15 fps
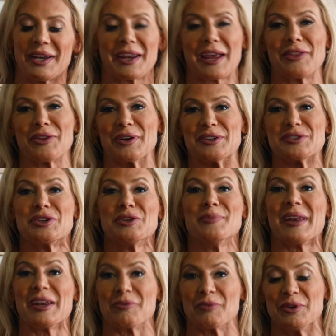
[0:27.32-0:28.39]
together a
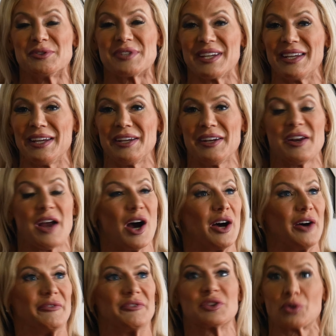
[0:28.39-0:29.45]
two-minute routine
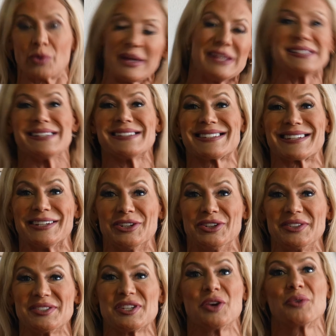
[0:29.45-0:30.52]
of crazy
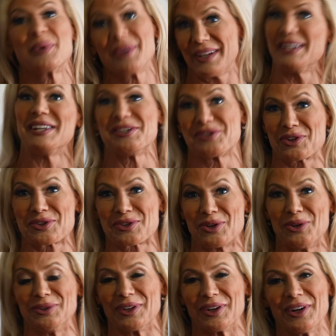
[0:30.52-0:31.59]
skills, you really need your
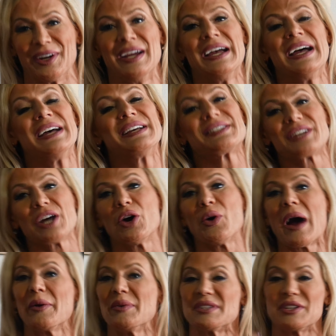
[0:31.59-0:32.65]
shoulder. So
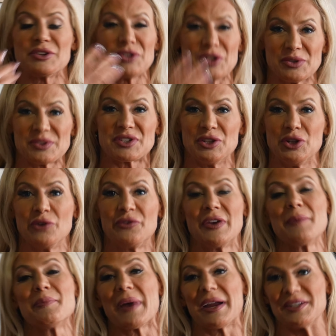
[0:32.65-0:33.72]
I was introduced to
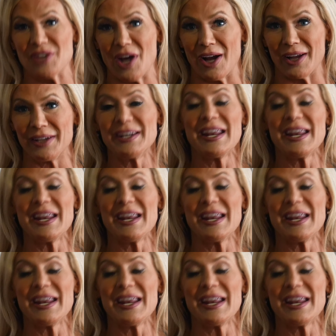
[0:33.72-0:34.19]
NeuFit by Dawn,